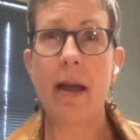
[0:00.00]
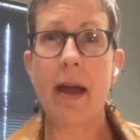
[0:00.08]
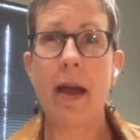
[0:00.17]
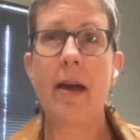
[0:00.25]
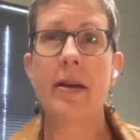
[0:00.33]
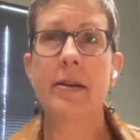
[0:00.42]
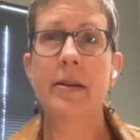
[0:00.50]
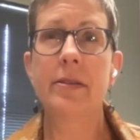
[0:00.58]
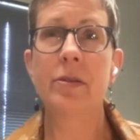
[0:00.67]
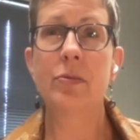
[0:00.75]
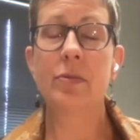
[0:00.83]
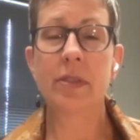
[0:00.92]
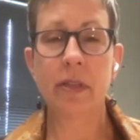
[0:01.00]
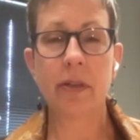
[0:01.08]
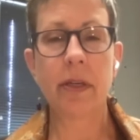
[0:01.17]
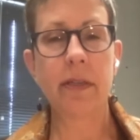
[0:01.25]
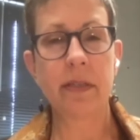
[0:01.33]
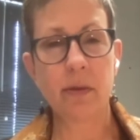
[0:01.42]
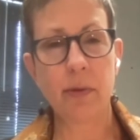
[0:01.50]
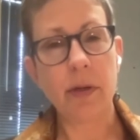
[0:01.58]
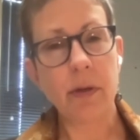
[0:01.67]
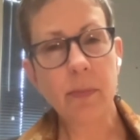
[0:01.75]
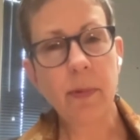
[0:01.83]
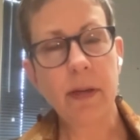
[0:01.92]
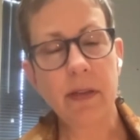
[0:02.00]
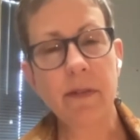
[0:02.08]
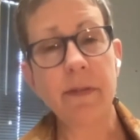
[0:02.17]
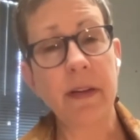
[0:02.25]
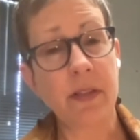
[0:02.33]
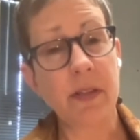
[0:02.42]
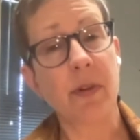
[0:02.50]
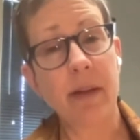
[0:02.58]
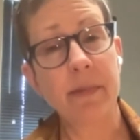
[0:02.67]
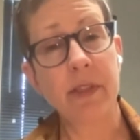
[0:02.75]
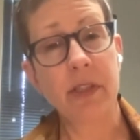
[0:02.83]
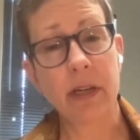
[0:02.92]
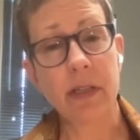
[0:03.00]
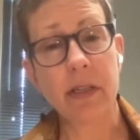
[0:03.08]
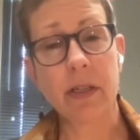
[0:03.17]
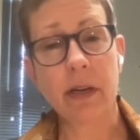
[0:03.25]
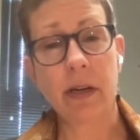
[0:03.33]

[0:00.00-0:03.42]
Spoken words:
as resilient as we could be in the face of climate change.